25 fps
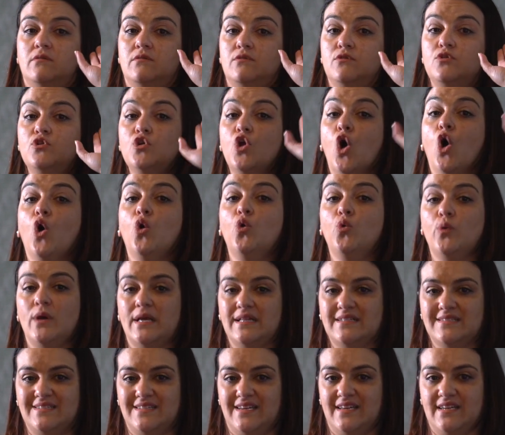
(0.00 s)
no
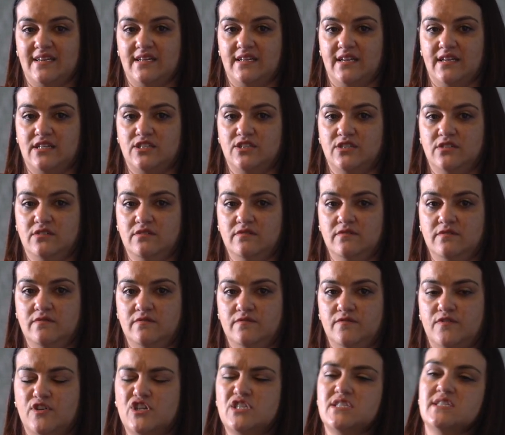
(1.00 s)
internet connection
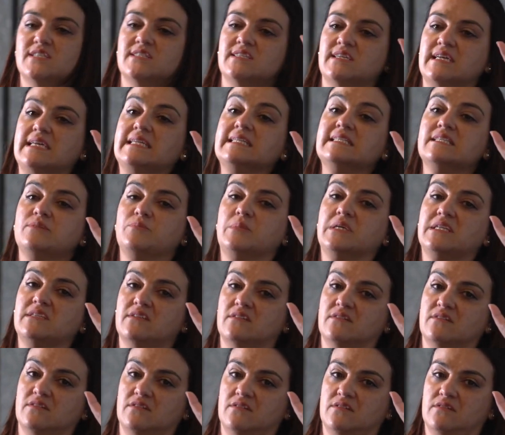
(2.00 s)
versus
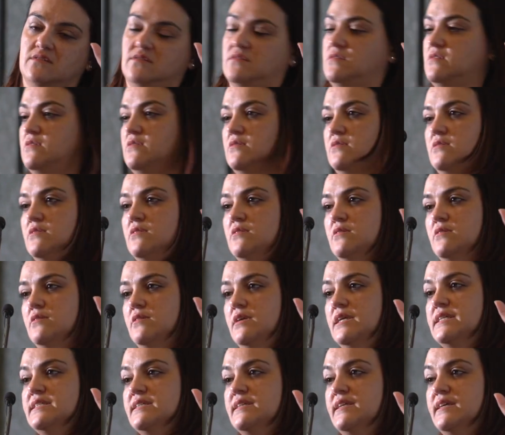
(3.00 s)
intermittent
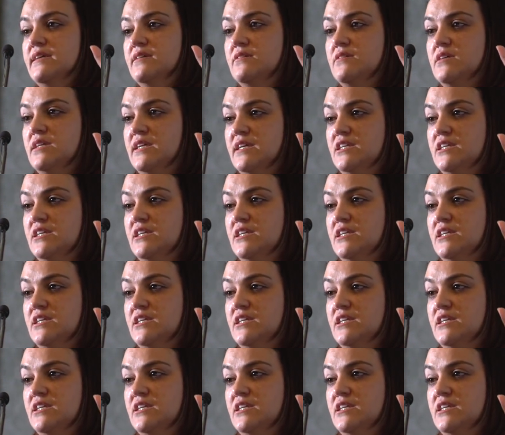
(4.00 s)
internet